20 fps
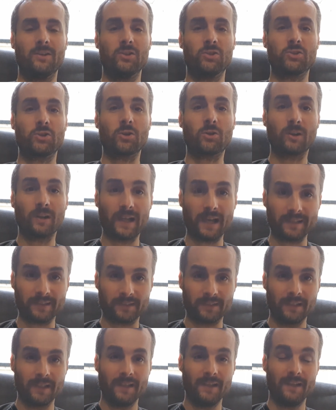
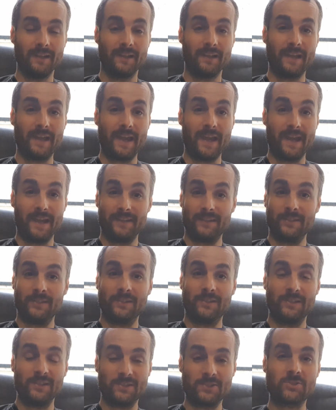chocolate
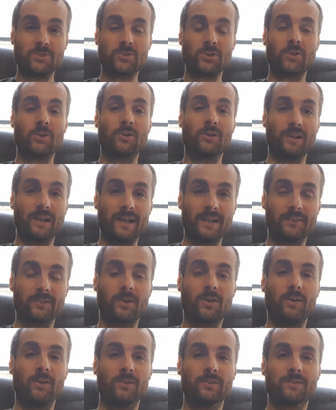and this chocolate
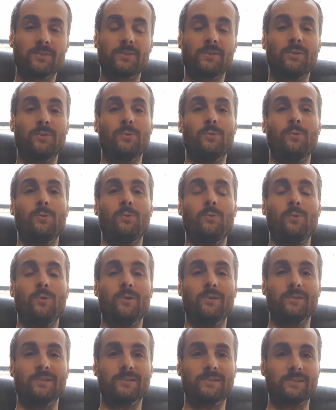also
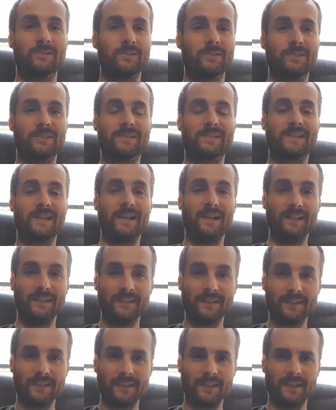was uh,
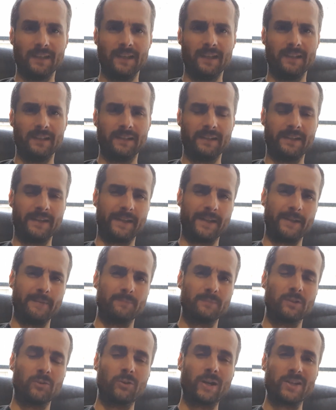sold in
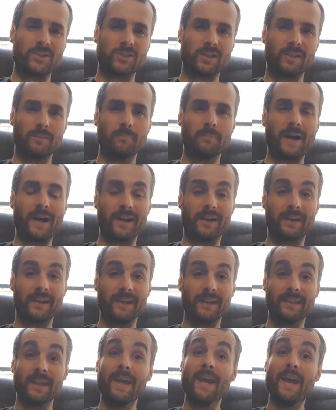the Russian
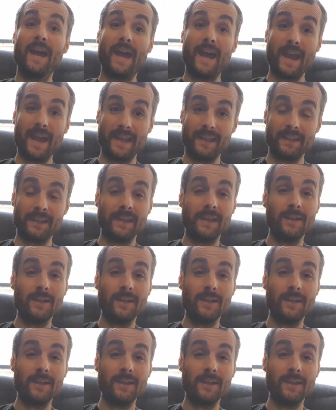market. And